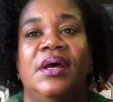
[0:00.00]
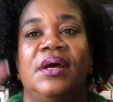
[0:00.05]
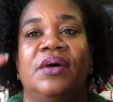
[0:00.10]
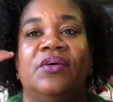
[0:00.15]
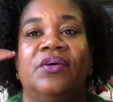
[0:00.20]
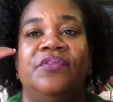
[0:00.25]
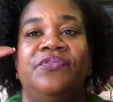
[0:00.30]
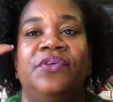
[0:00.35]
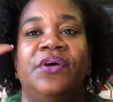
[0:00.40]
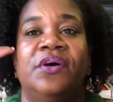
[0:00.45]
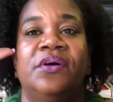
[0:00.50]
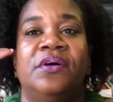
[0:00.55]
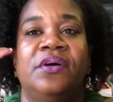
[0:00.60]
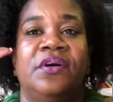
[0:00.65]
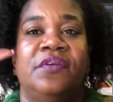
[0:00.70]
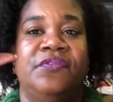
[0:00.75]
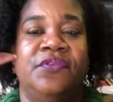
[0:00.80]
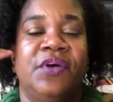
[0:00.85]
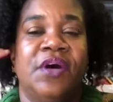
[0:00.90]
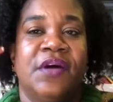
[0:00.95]

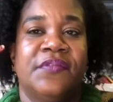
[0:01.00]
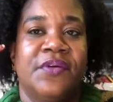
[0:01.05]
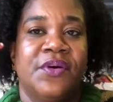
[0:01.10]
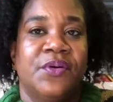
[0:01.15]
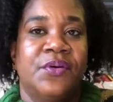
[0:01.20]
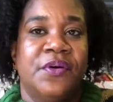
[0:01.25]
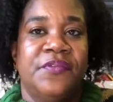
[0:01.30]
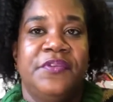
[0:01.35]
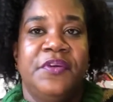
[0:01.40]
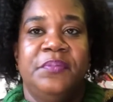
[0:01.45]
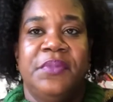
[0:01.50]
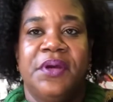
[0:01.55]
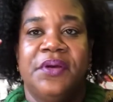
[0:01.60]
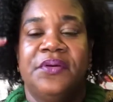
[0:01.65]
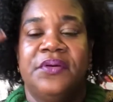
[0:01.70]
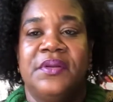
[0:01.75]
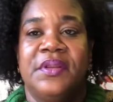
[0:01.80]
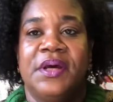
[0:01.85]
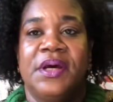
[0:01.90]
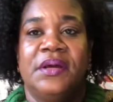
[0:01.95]
if you have a coffee
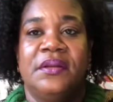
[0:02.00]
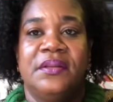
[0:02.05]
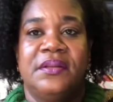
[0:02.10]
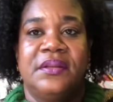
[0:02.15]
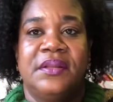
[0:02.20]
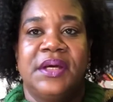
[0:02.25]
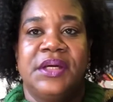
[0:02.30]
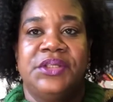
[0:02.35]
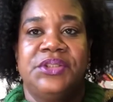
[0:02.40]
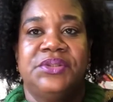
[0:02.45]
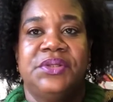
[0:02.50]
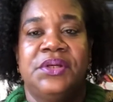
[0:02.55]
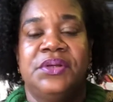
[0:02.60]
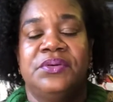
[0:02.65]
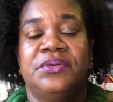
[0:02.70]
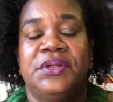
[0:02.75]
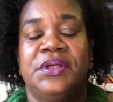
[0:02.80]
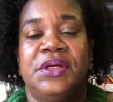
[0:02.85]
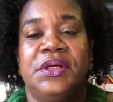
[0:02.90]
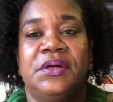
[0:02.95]
maker that you can
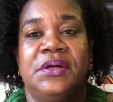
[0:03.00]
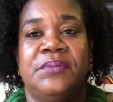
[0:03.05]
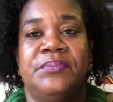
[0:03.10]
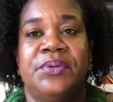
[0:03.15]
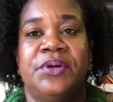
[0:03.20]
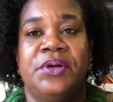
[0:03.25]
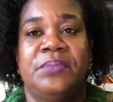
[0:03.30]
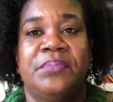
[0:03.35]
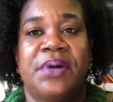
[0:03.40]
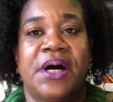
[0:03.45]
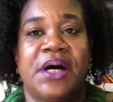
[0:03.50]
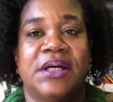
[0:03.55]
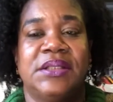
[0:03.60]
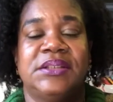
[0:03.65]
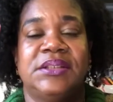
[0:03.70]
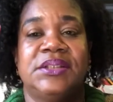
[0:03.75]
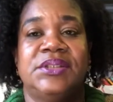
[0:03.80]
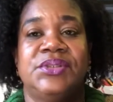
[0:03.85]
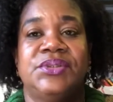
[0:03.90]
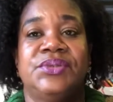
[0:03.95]
only put pods
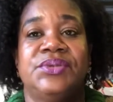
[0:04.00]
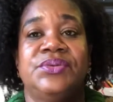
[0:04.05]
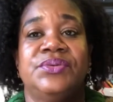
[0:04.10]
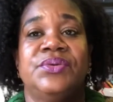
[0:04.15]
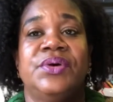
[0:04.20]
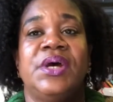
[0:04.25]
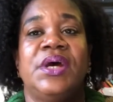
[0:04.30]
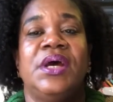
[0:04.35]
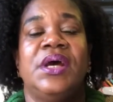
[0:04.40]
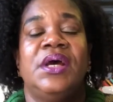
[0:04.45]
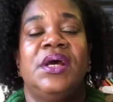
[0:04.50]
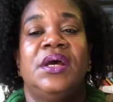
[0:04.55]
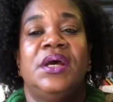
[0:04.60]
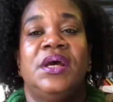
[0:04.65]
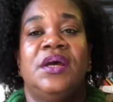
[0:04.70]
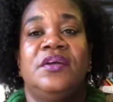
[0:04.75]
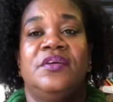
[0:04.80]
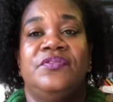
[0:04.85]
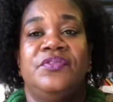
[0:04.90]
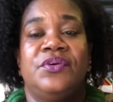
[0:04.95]
into,
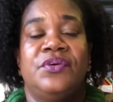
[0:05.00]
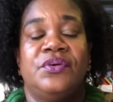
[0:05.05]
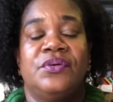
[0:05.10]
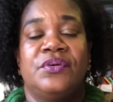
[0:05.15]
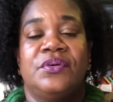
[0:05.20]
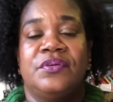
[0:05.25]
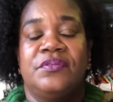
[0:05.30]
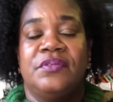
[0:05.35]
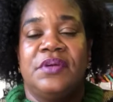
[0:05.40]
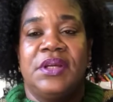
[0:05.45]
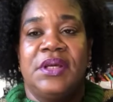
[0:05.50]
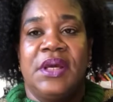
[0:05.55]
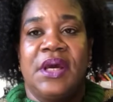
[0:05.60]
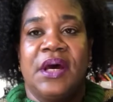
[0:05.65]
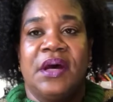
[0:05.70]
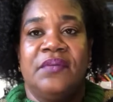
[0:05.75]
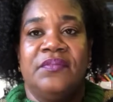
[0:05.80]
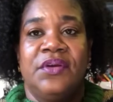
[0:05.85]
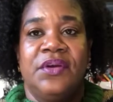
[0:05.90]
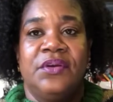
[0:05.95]
and if you don't already
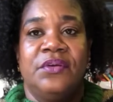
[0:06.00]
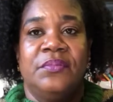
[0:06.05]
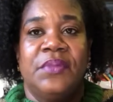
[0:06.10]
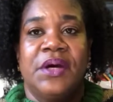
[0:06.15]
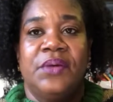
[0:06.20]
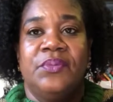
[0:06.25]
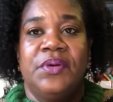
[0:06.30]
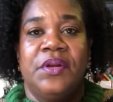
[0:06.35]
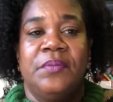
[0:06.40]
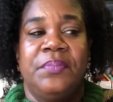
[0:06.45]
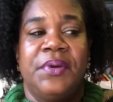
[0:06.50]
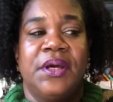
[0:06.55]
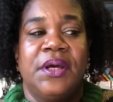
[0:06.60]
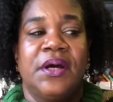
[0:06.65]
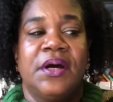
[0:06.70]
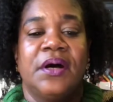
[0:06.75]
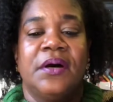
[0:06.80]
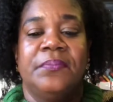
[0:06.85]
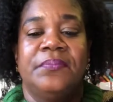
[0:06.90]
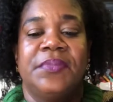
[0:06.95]
have it, you might want to pick
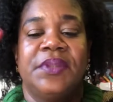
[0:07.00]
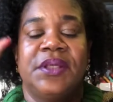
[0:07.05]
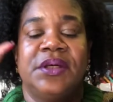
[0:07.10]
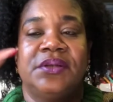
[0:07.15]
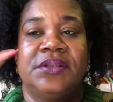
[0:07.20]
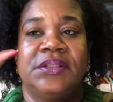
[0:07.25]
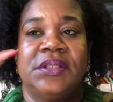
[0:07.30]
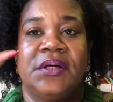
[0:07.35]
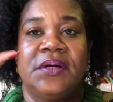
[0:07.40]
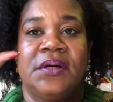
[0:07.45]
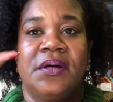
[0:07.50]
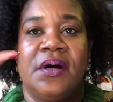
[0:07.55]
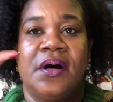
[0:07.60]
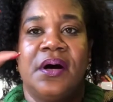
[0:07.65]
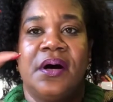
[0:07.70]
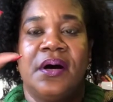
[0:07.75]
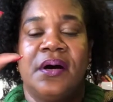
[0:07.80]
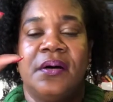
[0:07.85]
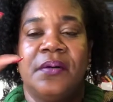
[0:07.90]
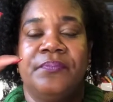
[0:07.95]
up. There's
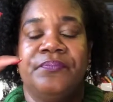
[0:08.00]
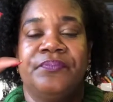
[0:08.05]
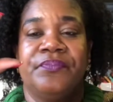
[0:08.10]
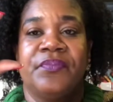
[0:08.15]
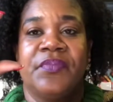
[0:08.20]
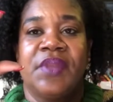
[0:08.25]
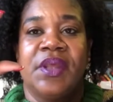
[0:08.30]
a